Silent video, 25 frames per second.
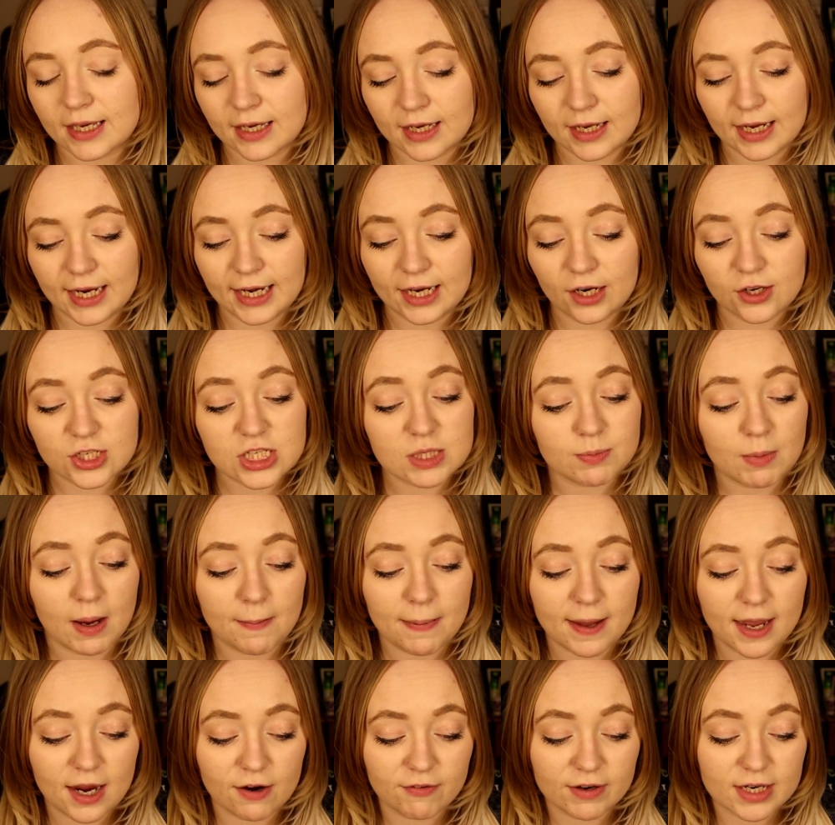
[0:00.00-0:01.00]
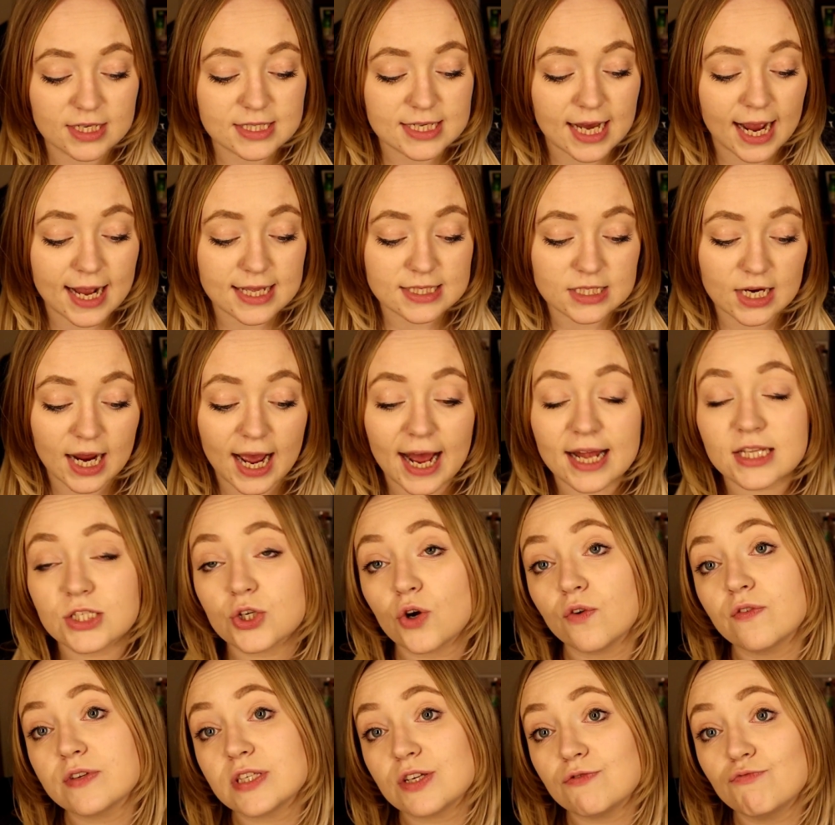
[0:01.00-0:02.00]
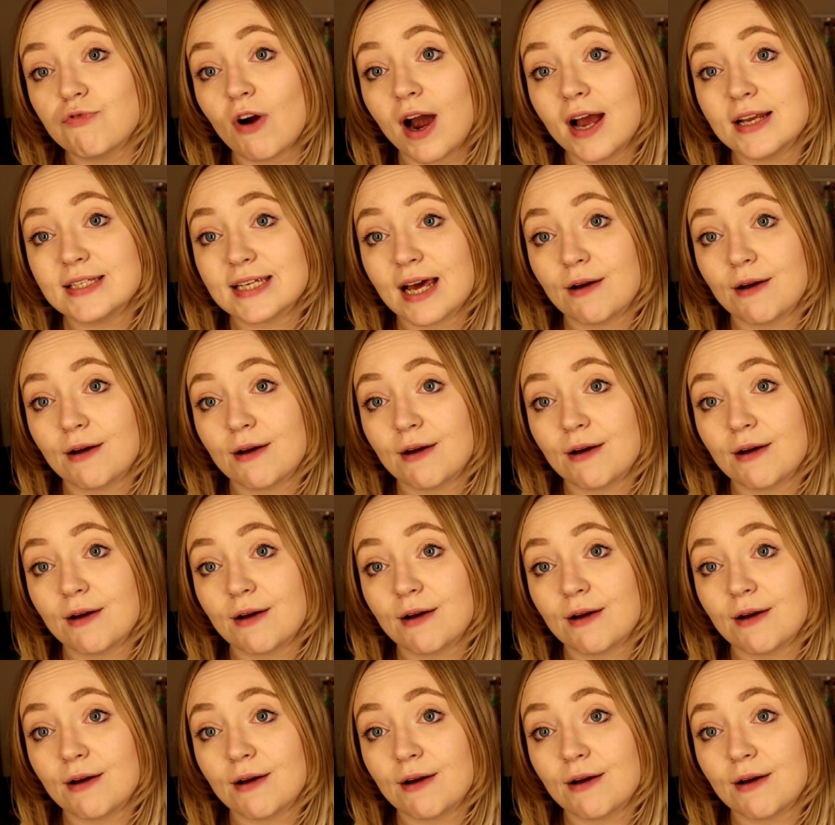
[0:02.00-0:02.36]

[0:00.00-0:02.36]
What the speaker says: He looked at my period dates and I had to obviously write